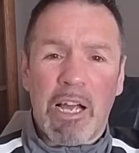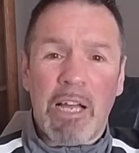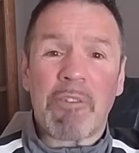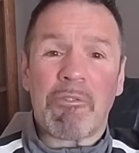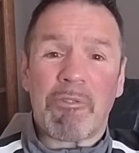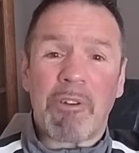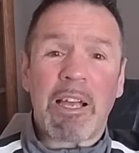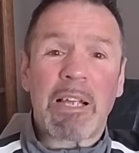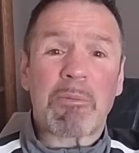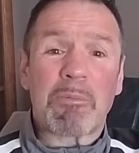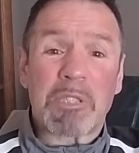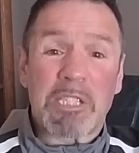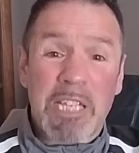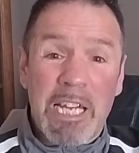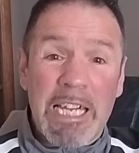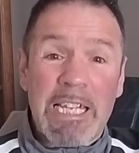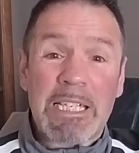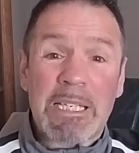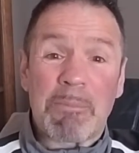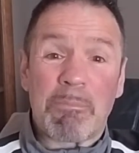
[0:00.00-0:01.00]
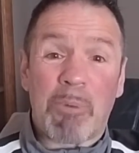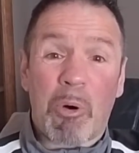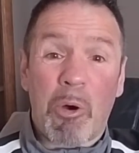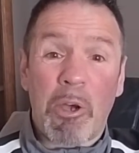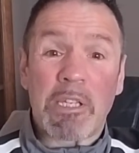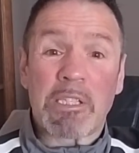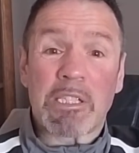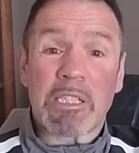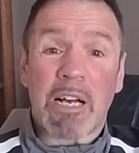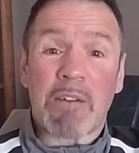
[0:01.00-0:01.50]
in fact, was leading in
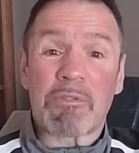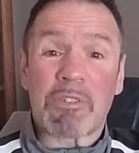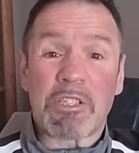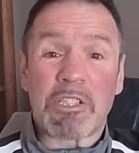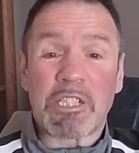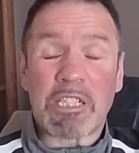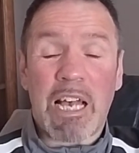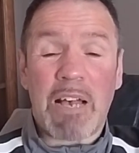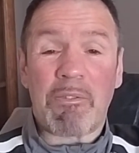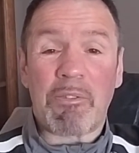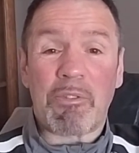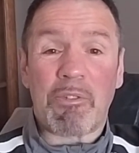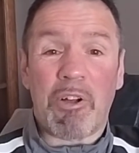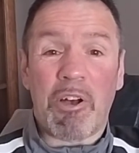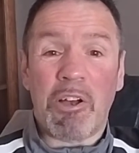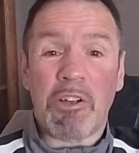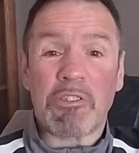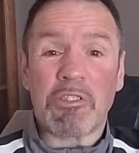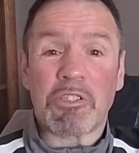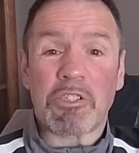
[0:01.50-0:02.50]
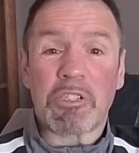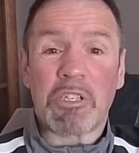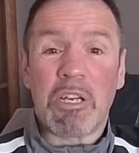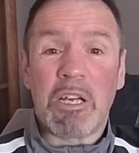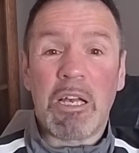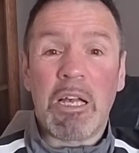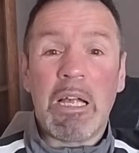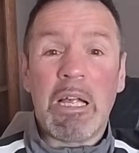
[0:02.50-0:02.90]
points after 7 rounds,